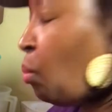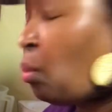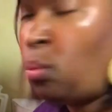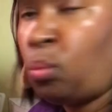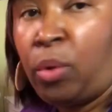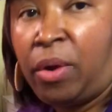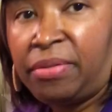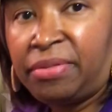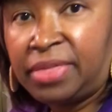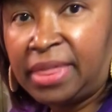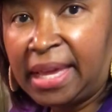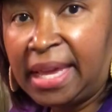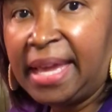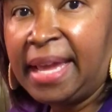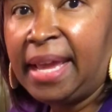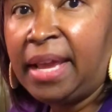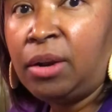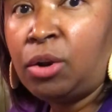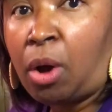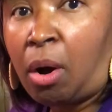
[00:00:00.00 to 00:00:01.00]
with the
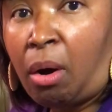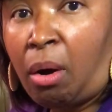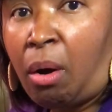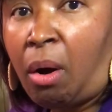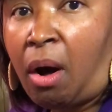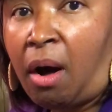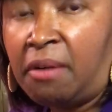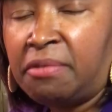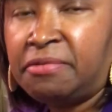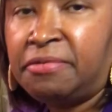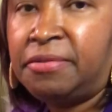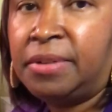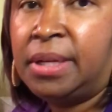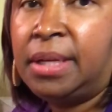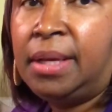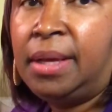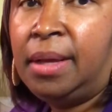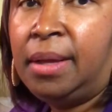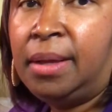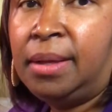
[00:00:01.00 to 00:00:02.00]
heat off
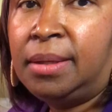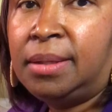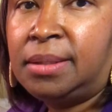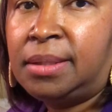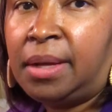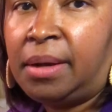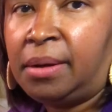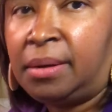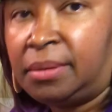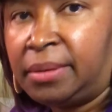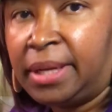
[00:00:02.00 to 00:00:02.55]
so